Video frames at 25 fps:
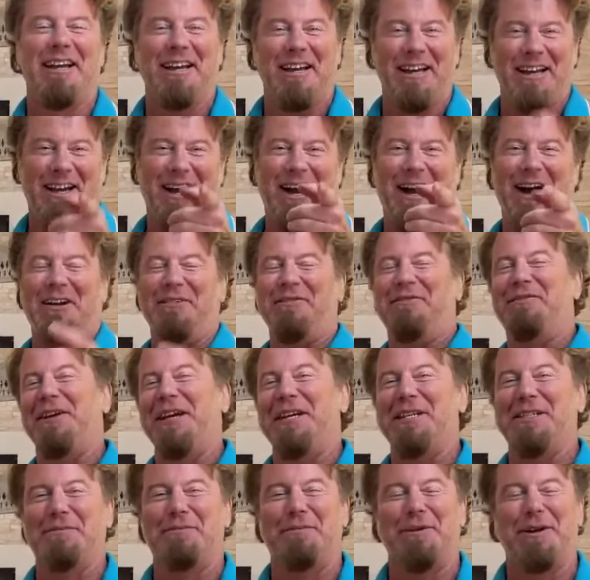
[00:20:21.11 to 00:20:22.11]
on
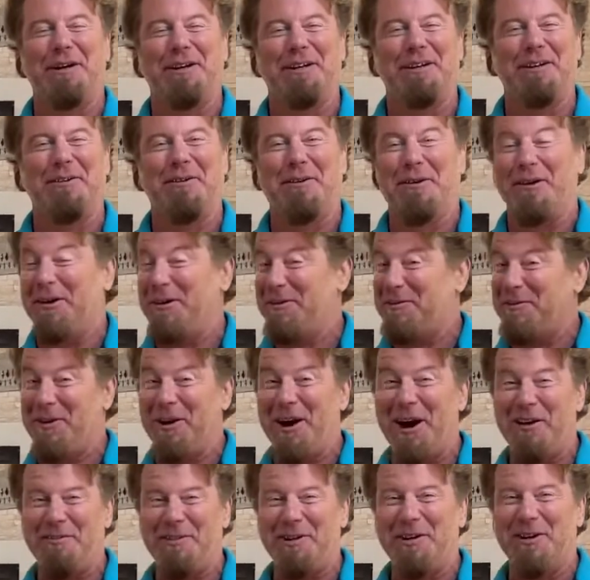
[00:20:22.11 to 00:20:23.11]
Facebook or
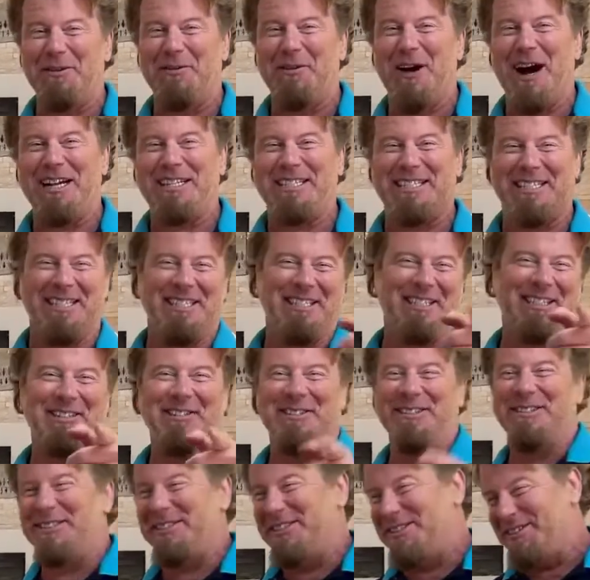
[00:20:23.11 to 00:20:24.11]
wherever you're watching,
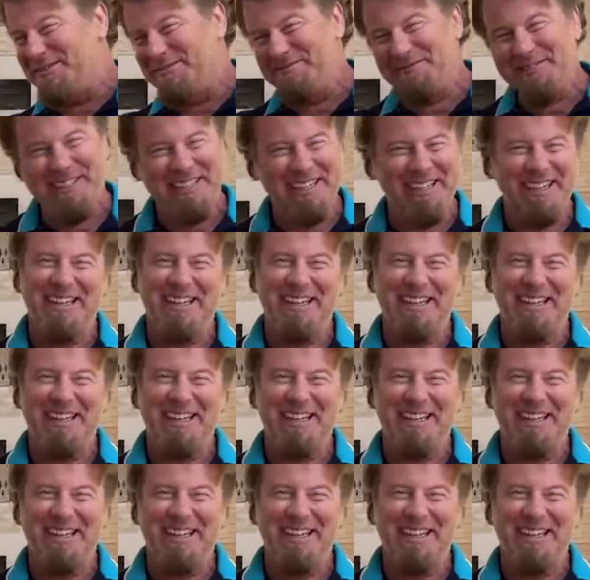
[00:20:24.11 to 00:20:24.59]
YouTube,